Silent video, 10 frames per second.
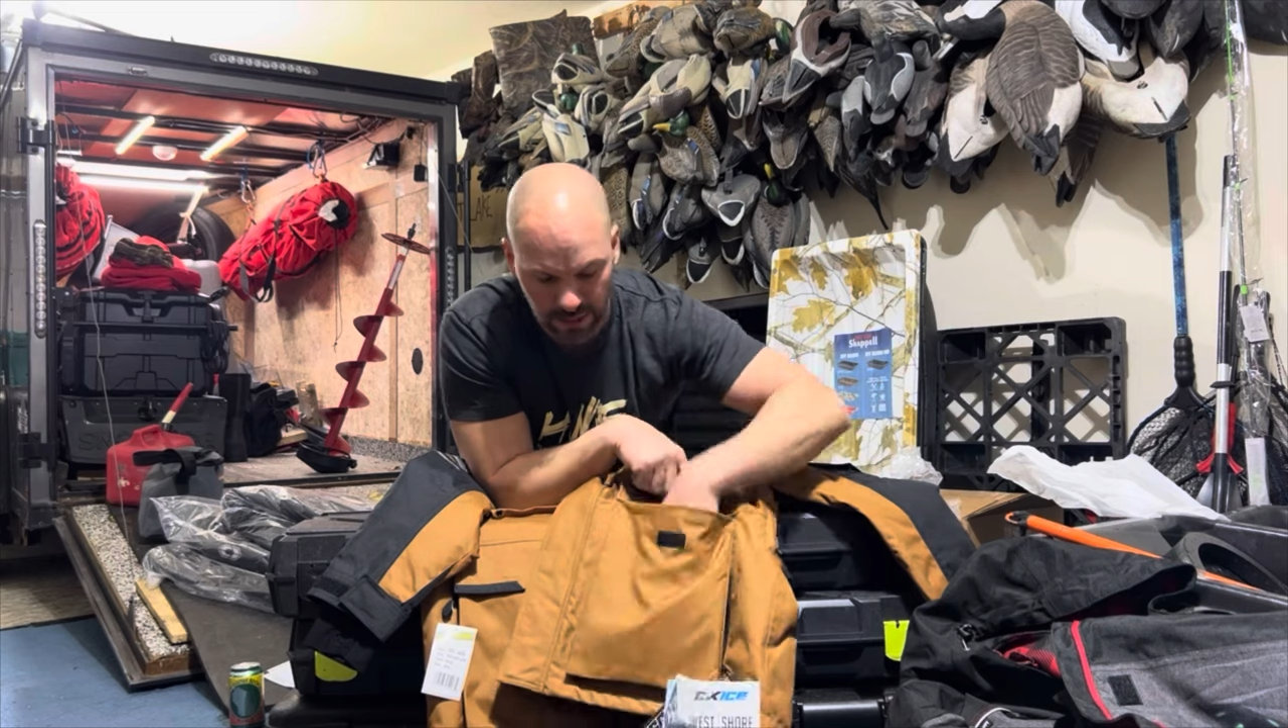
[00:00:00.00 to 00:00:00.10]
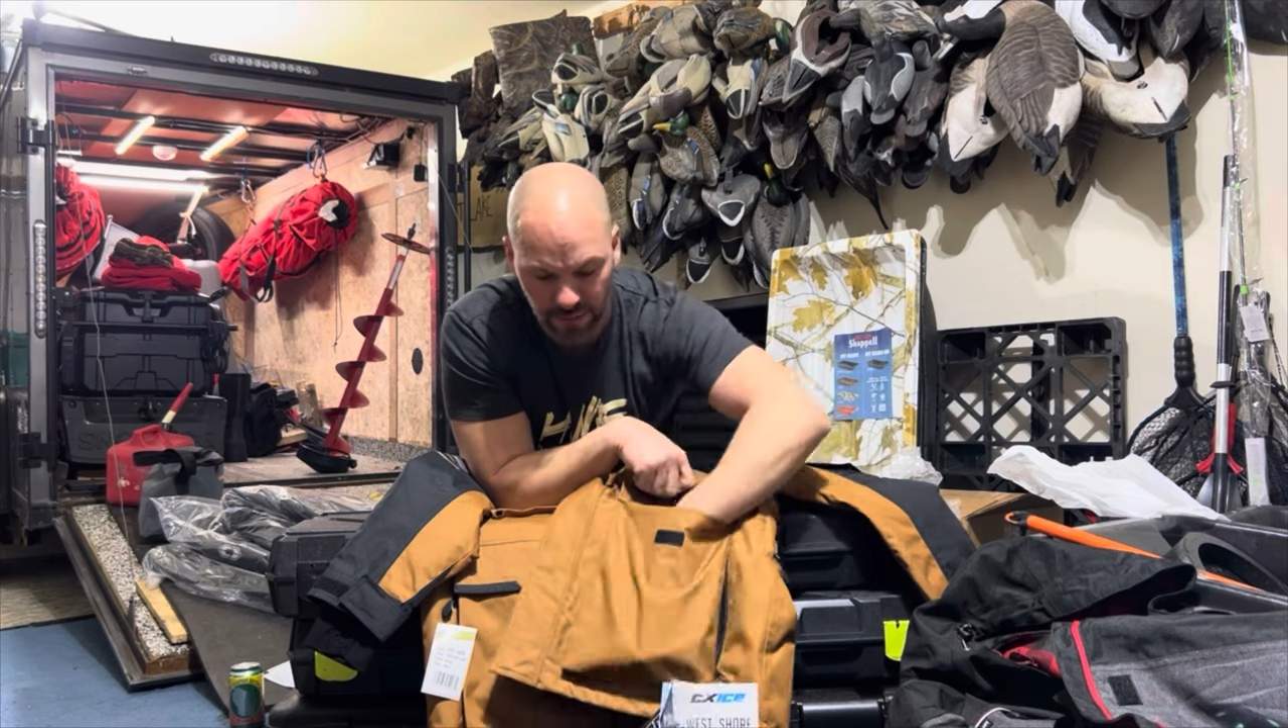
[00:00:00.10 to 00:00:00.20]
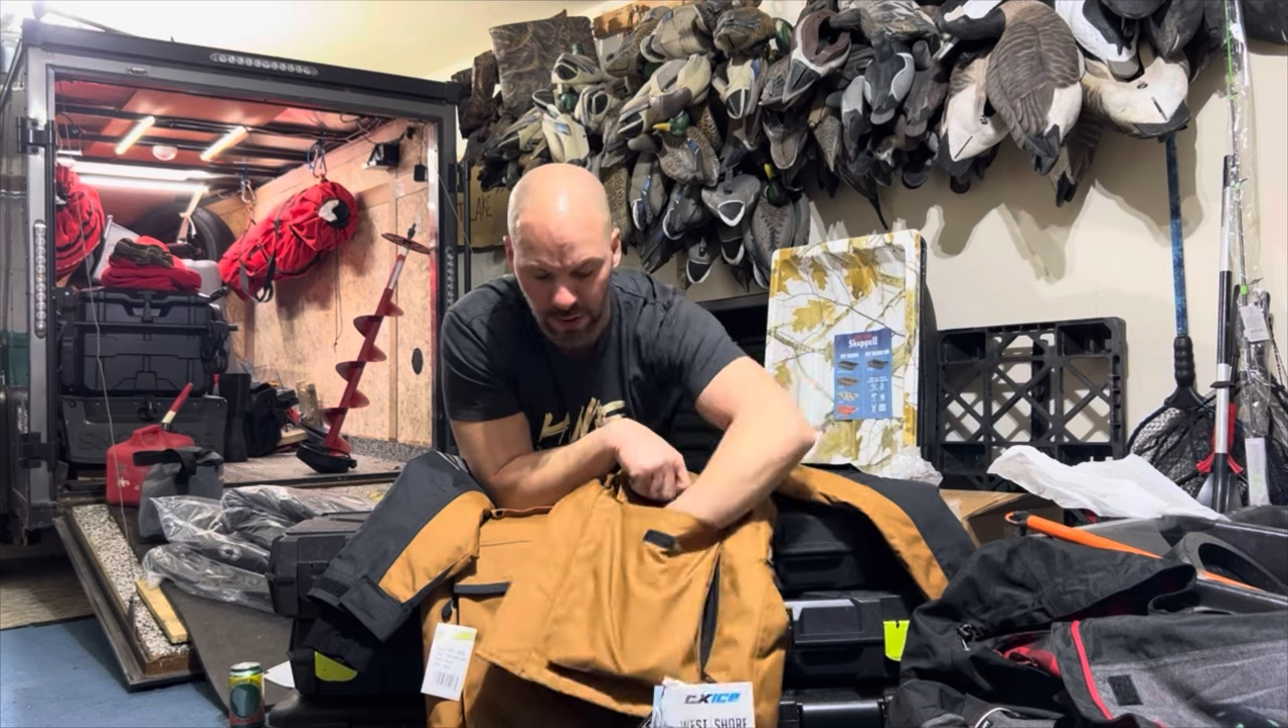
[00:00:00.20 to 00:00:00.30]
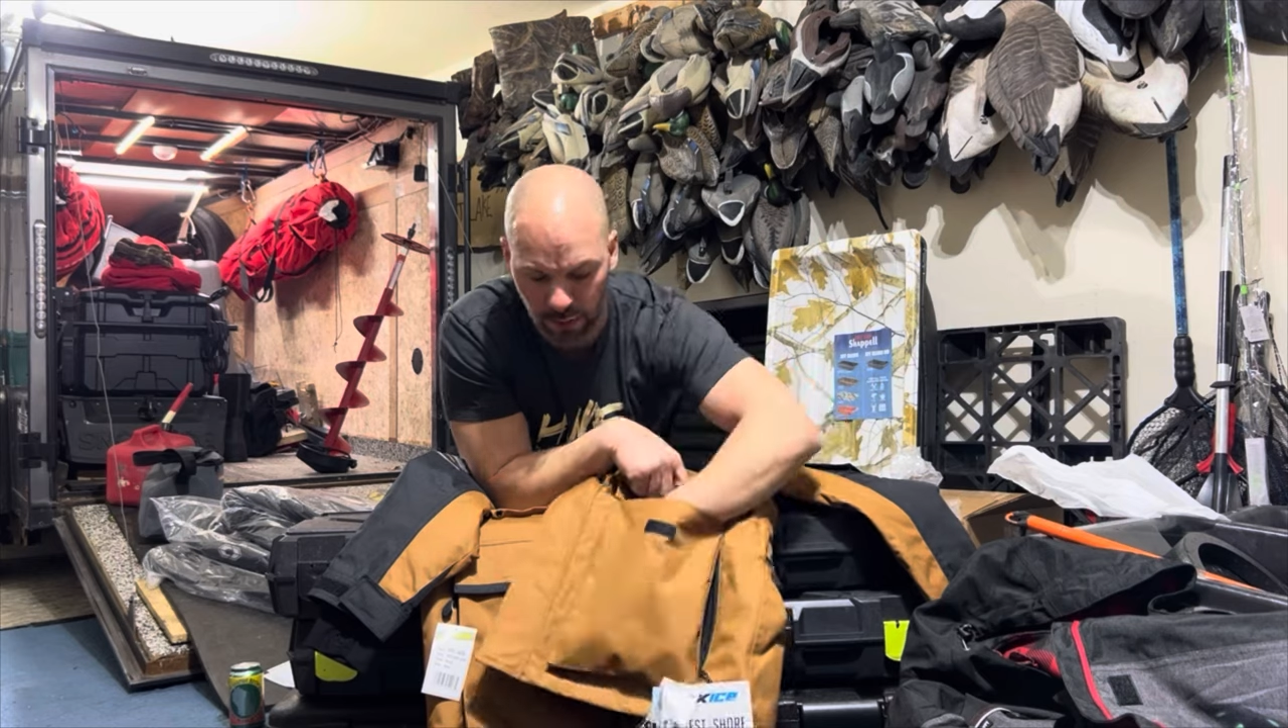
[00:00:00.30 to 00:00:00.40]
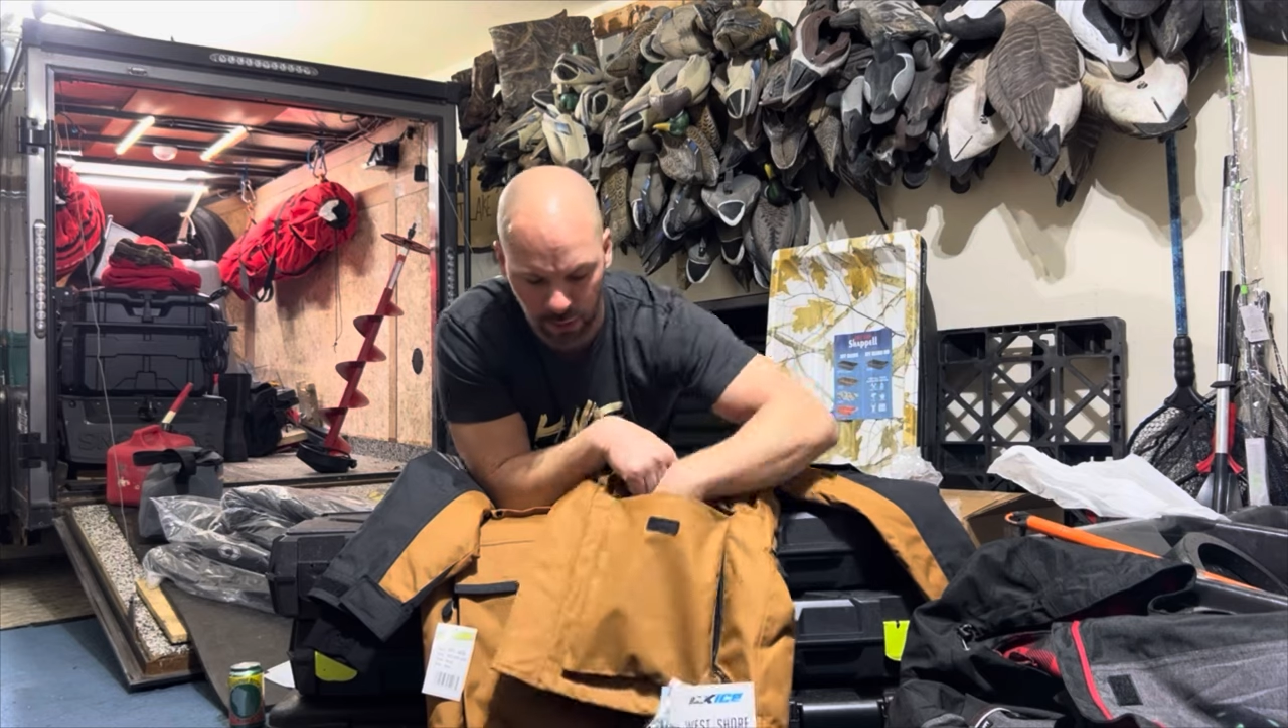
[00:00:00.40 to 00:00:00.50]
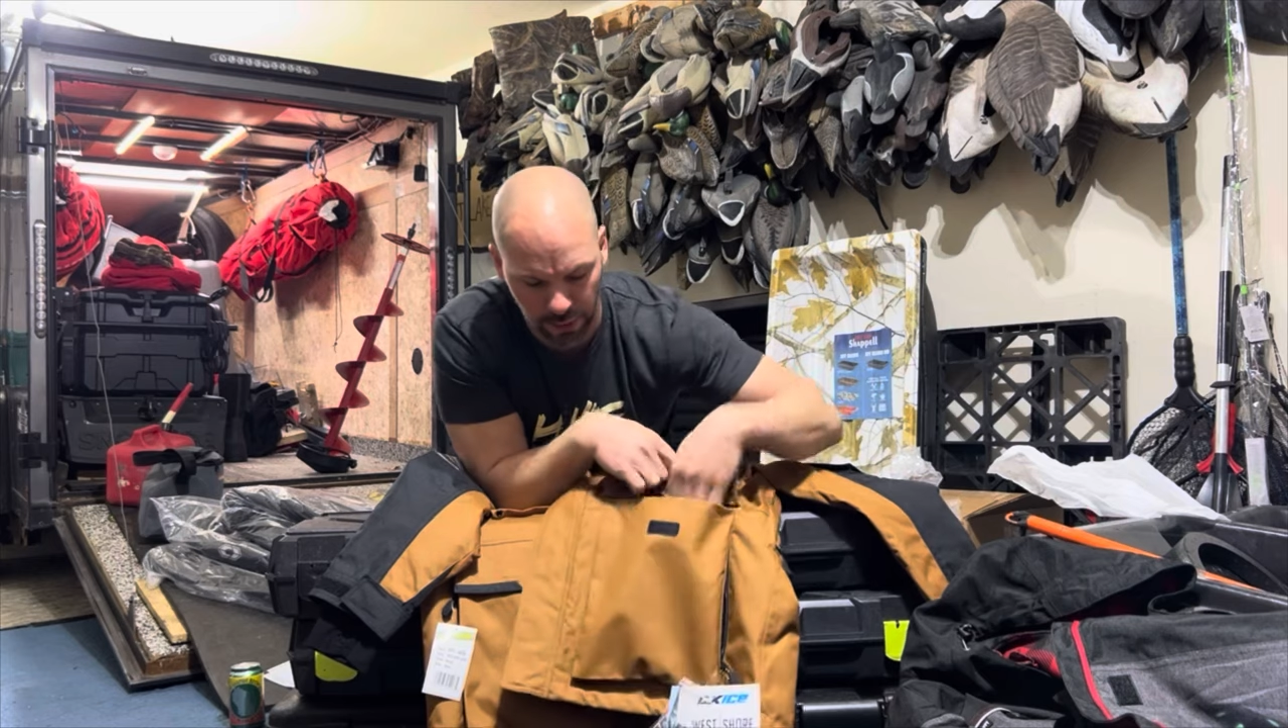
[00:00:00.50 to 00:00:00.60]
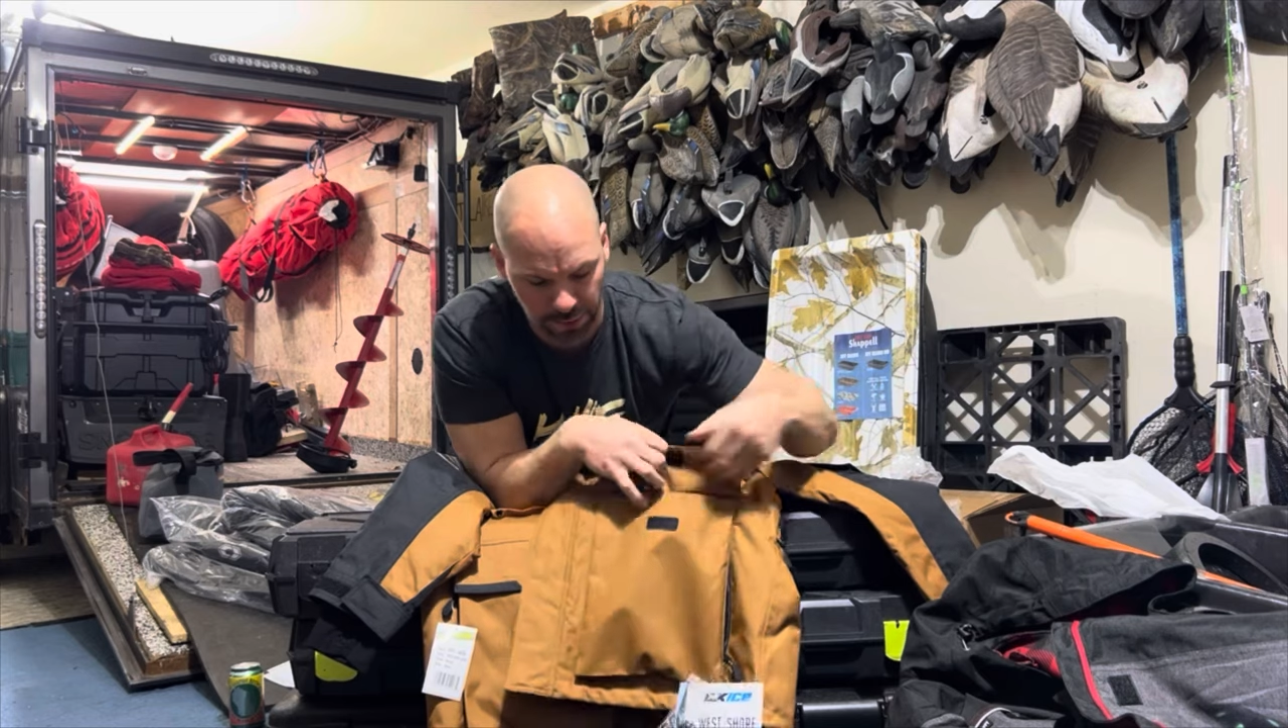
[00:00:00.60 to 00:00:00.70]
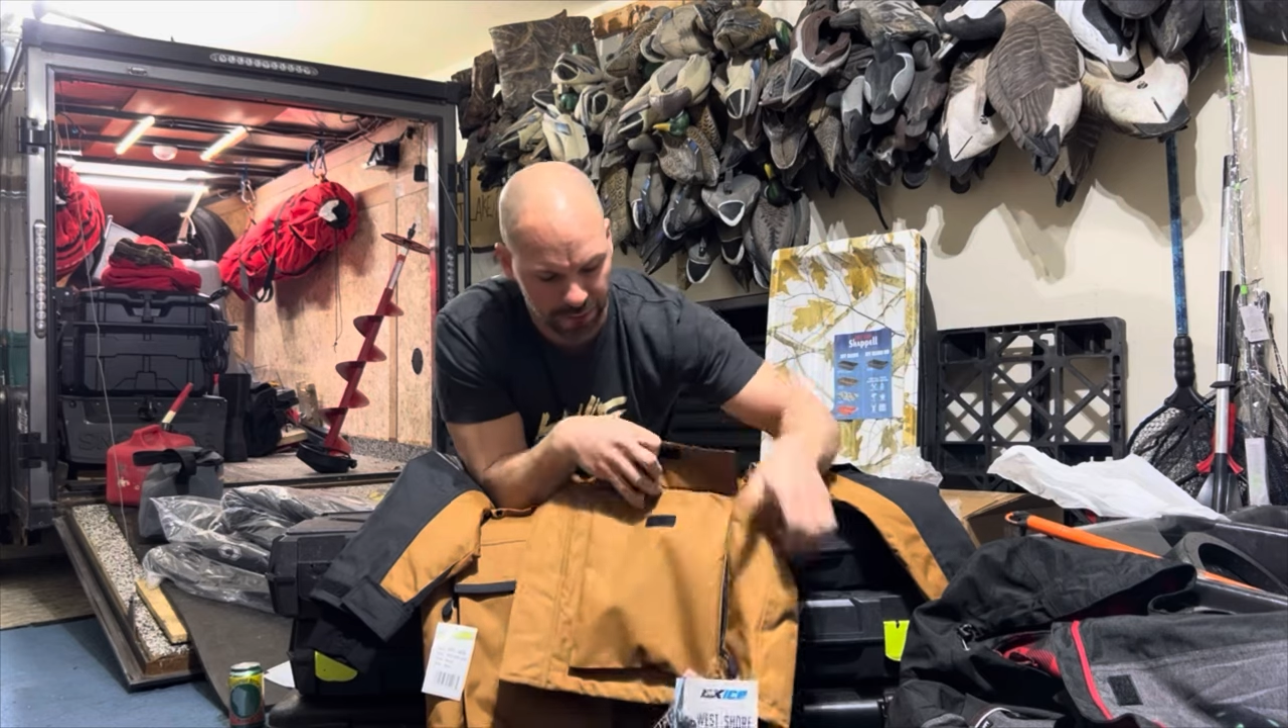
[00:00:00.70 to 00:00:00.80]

Velcro on